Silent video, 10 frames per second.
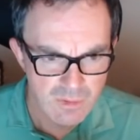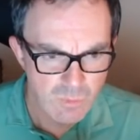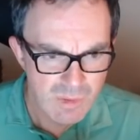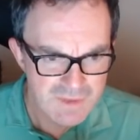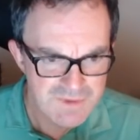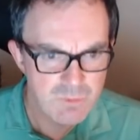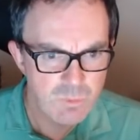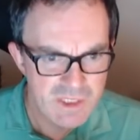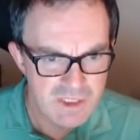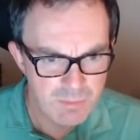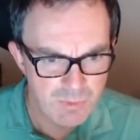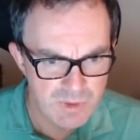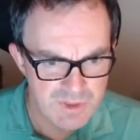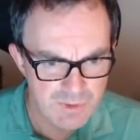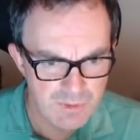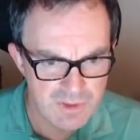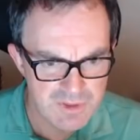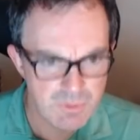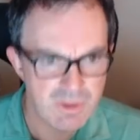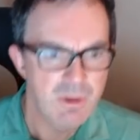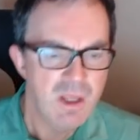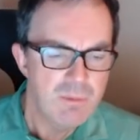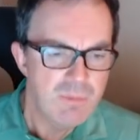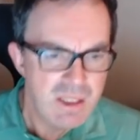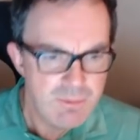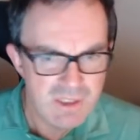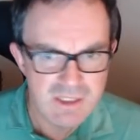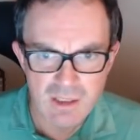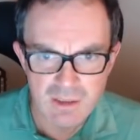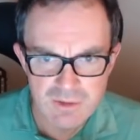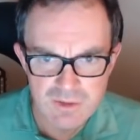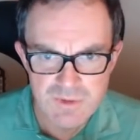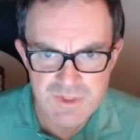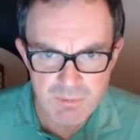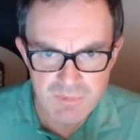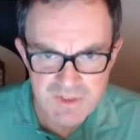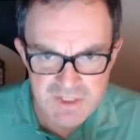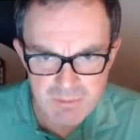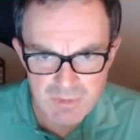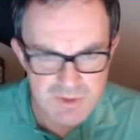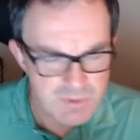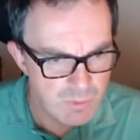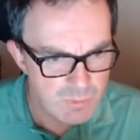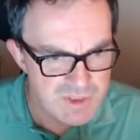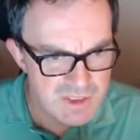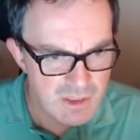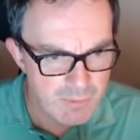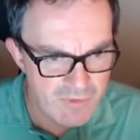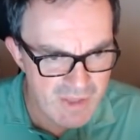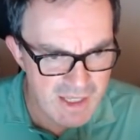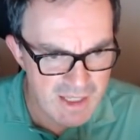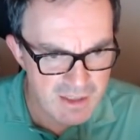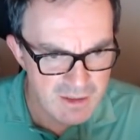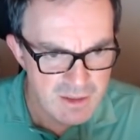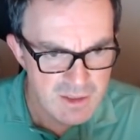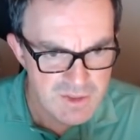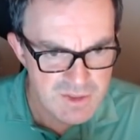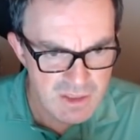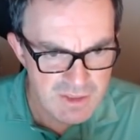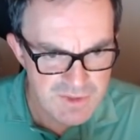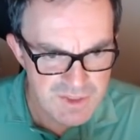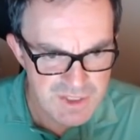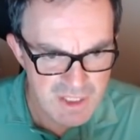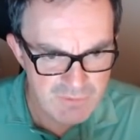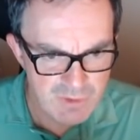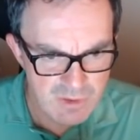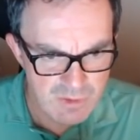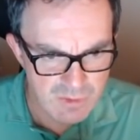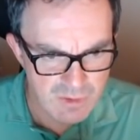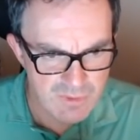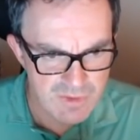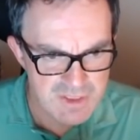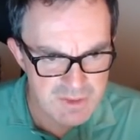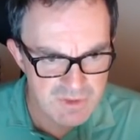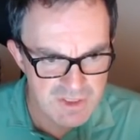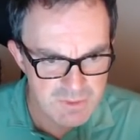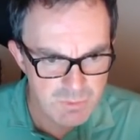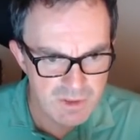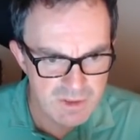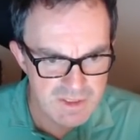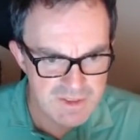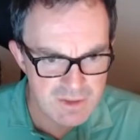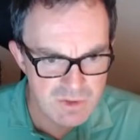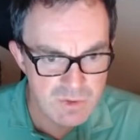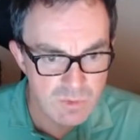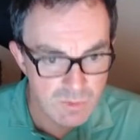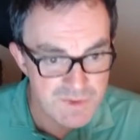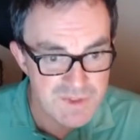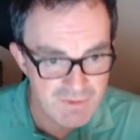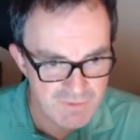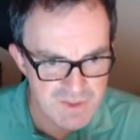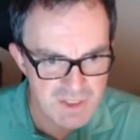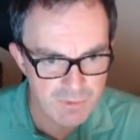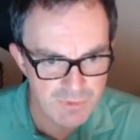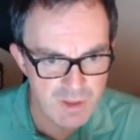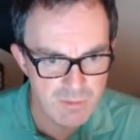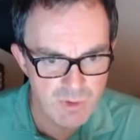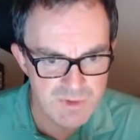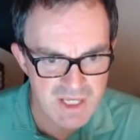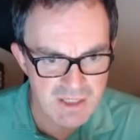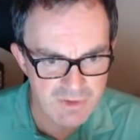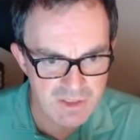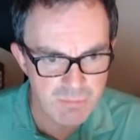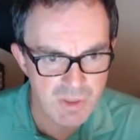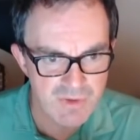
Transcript: Where's the weak point on this one? Maybe I can do something similar to what we did up there. So let's just have a look at this. So this one is not a 7-cell thermo, it's anything but.